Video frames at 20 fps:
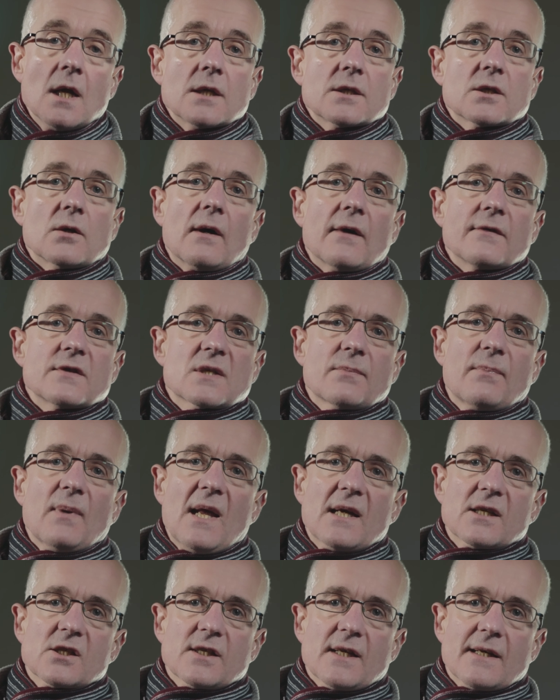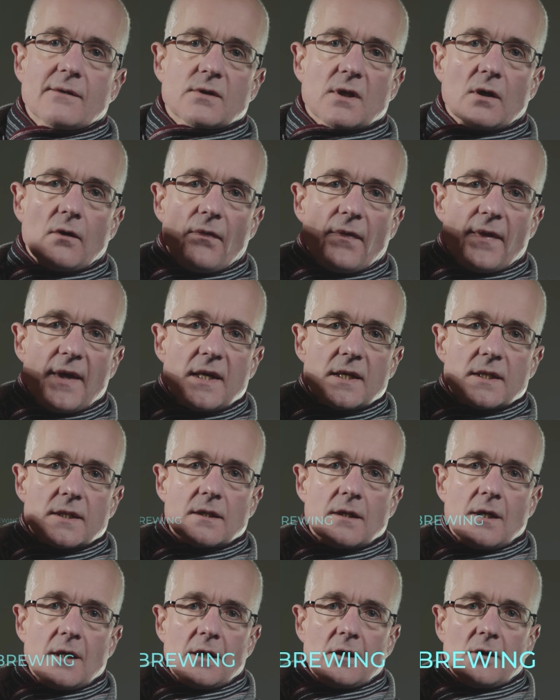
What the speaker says: So I've splashed out on this,